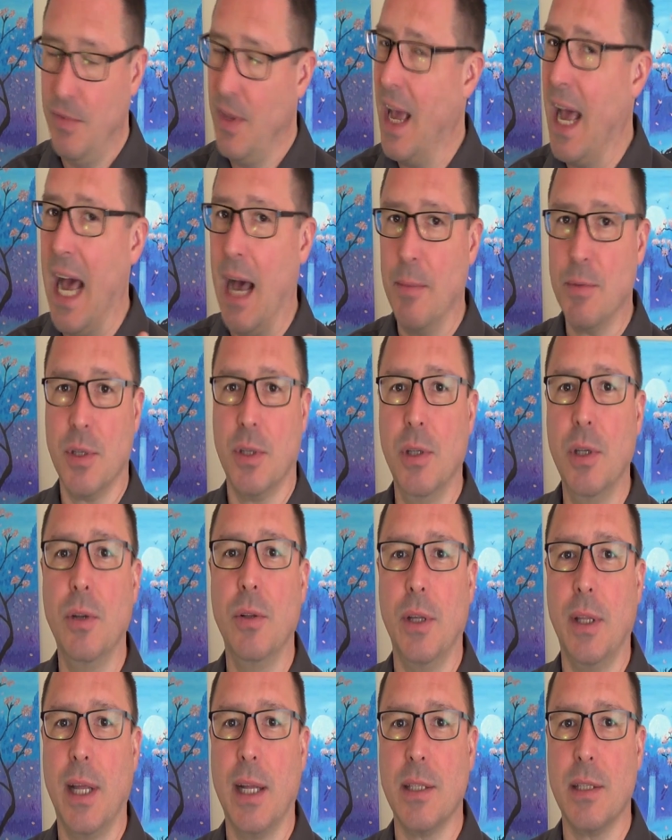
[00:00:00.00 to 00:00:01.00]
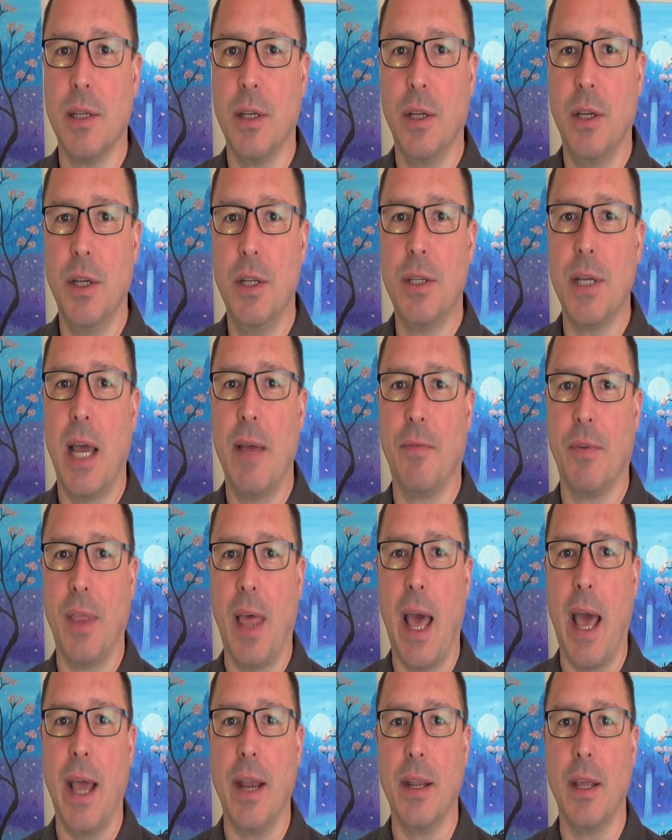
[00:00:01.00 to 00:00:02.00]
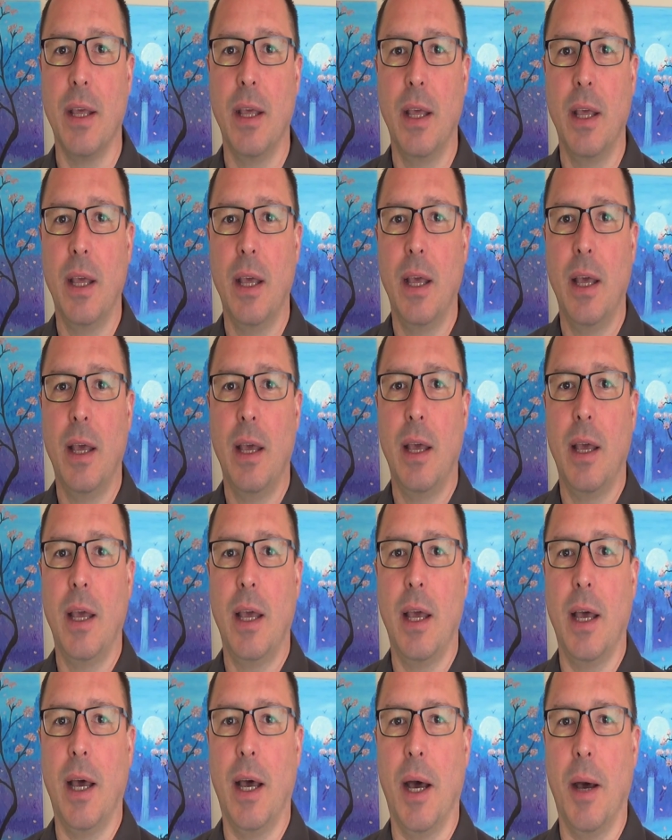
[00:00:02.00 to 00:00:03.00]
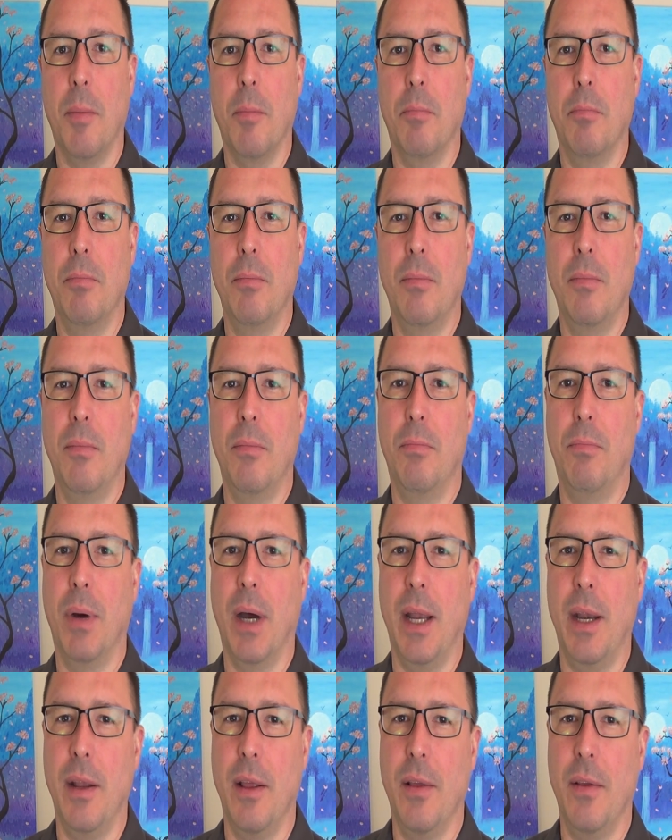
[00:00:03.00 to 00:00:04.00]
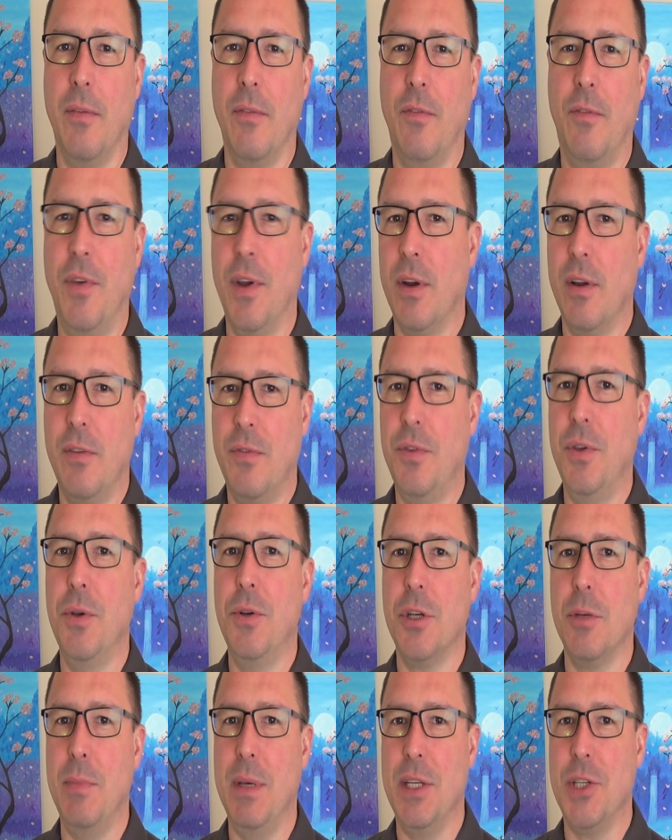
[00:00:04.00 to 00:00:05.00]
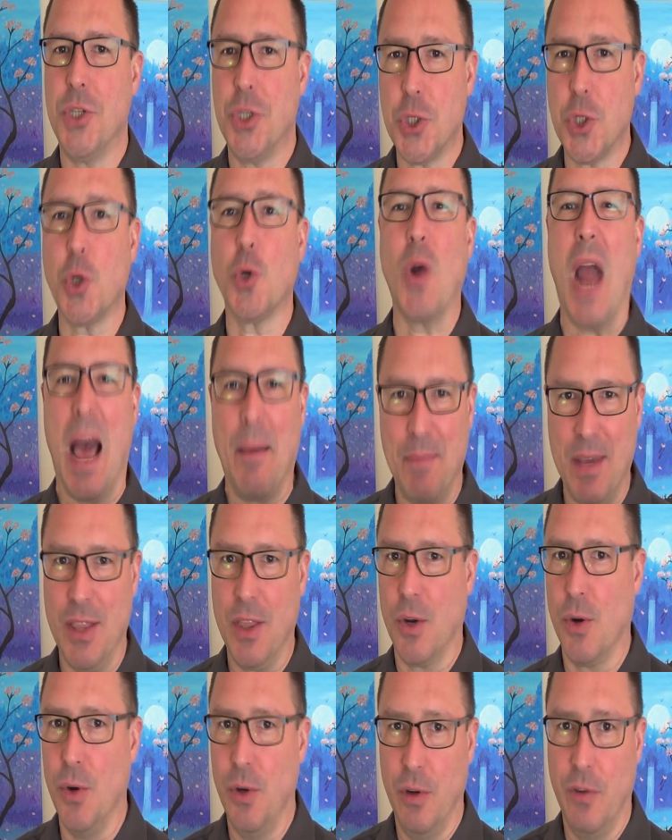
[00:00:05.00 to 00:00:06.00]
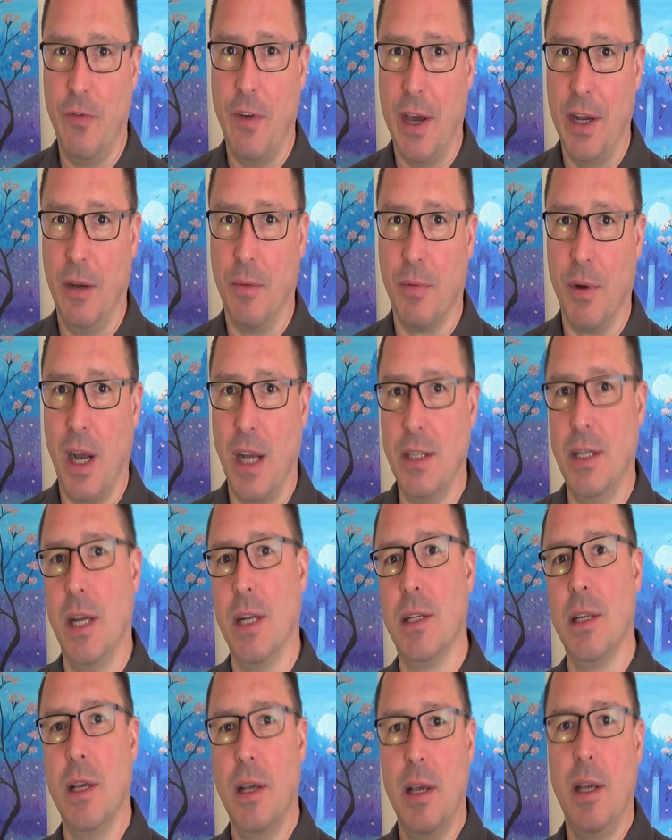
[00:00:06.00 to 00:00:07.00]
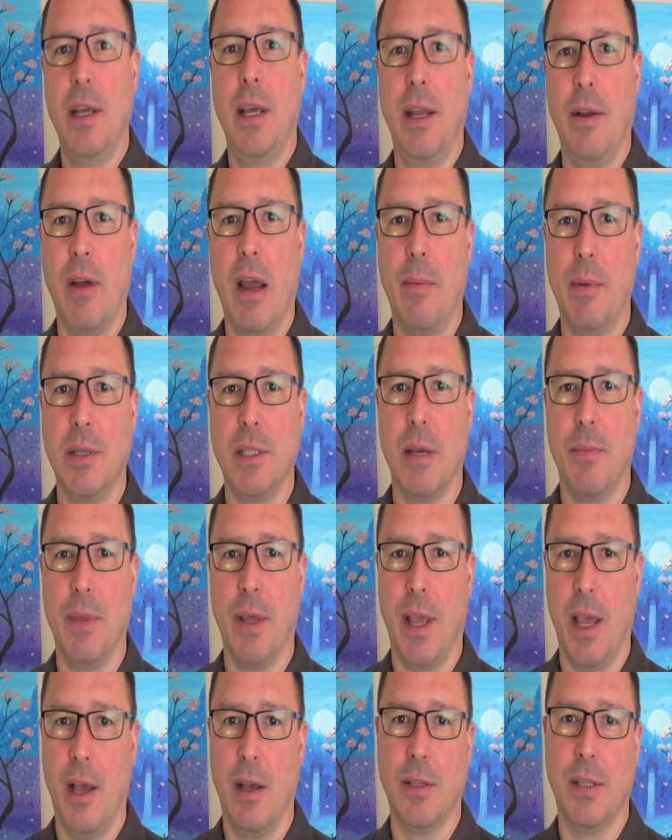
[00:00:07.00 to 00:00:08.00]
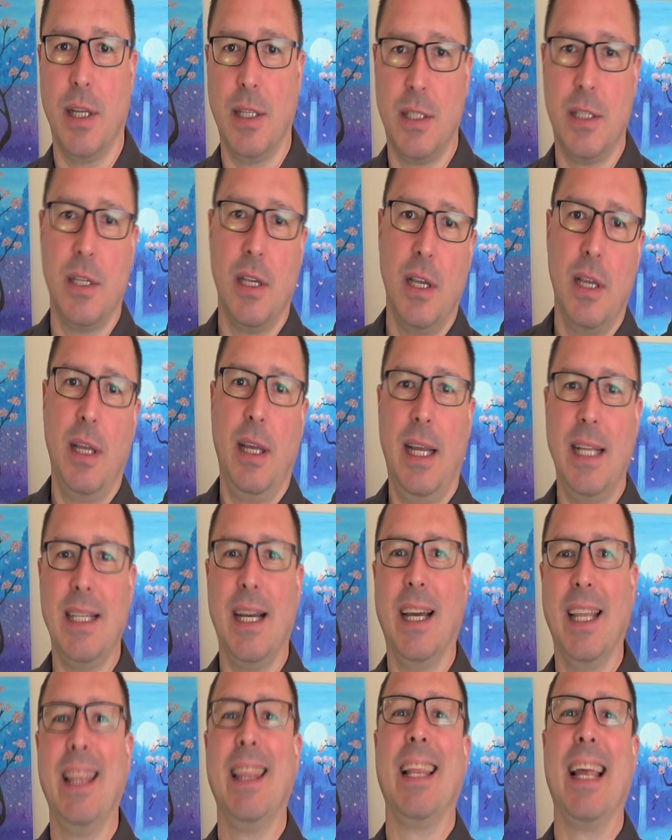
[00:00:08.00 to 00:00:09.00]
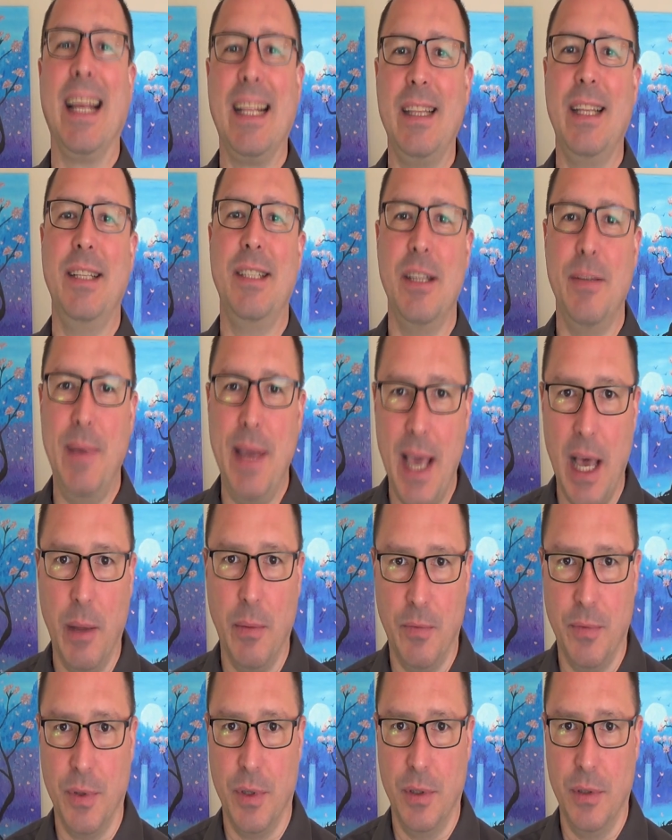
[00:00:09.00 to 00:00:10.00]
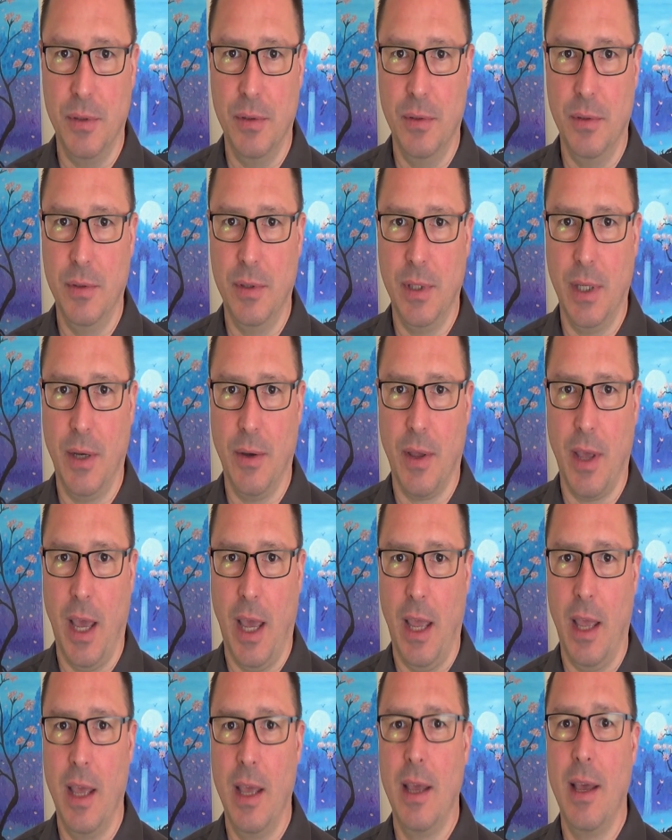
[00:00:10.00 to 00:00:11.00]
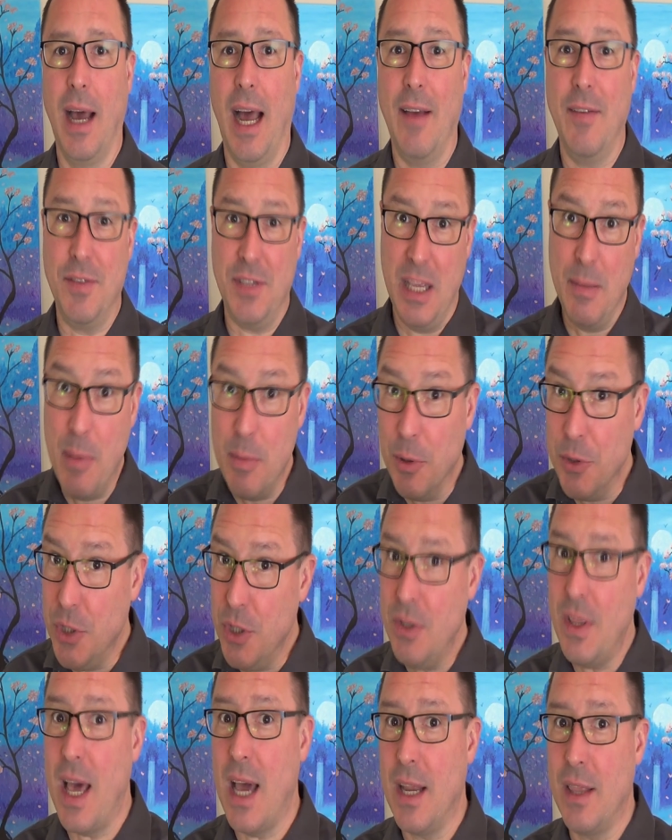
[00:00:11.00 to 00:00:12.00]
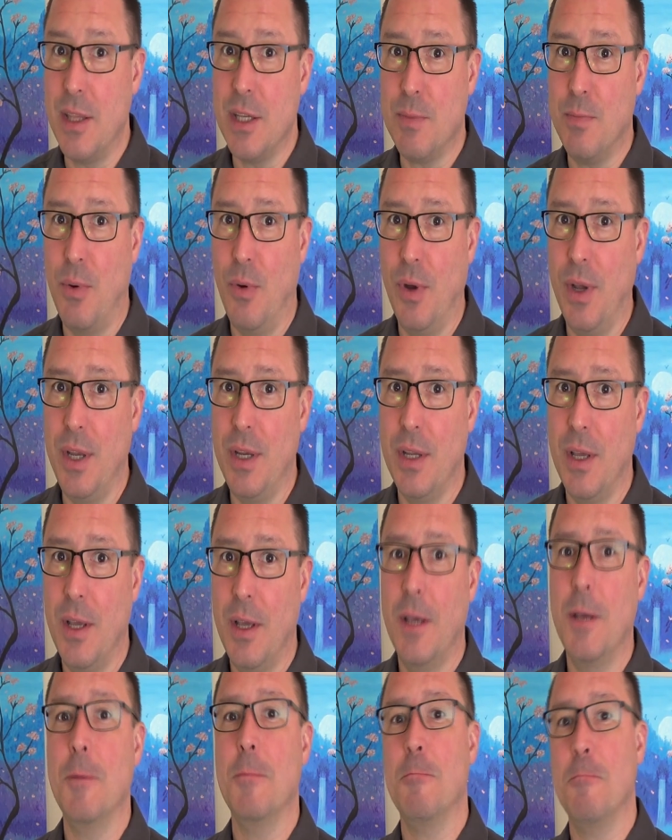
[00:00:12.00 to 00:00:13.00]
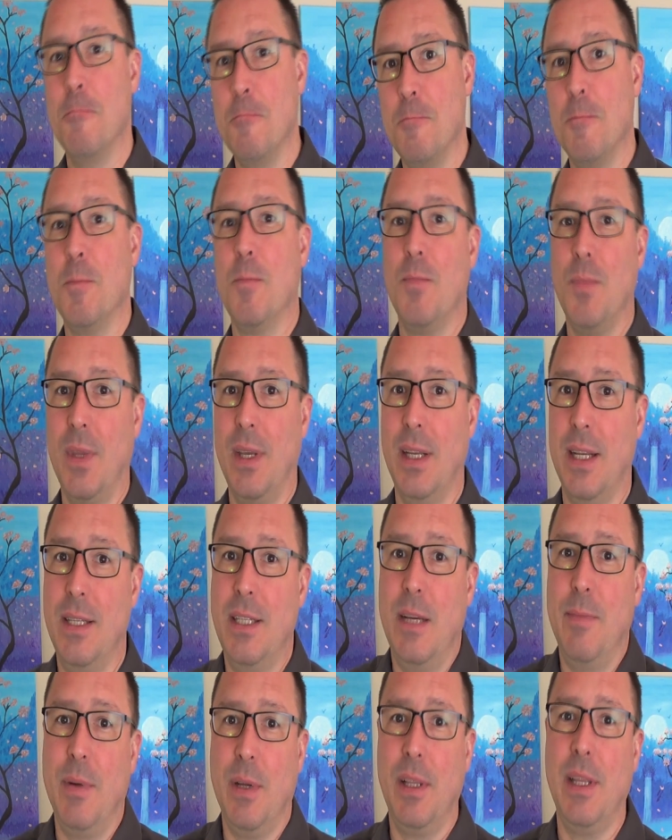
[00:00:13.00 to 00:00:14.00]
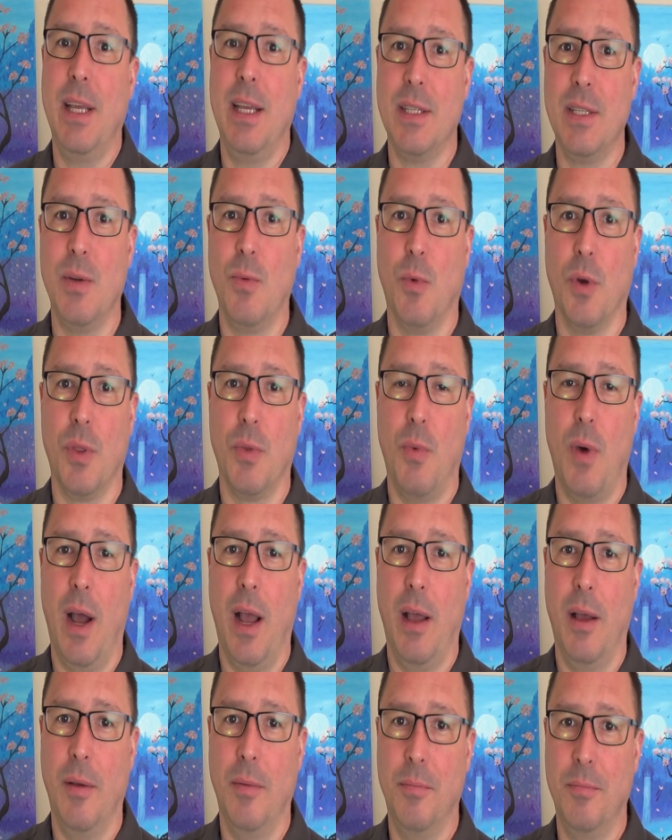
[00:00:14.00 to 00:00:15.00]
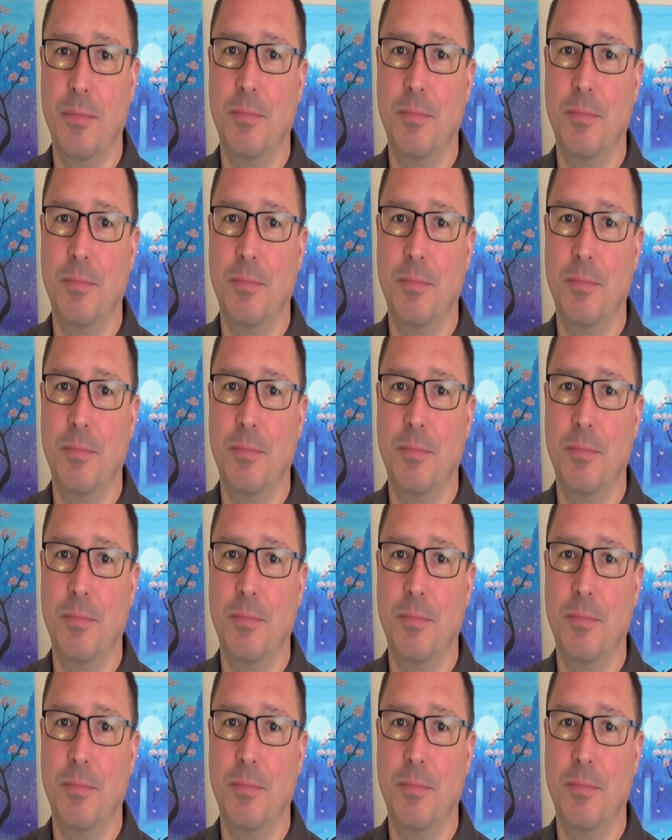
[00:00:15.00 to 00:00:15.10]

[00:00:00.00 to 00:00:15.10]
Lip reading: Absolutely, that's a good time for that. But very few should be scrapping their whole final project and grabbing something else. It's unlikely to be helpful. Okay, I've seen people do that at this point, and it typically isn't worthwhile.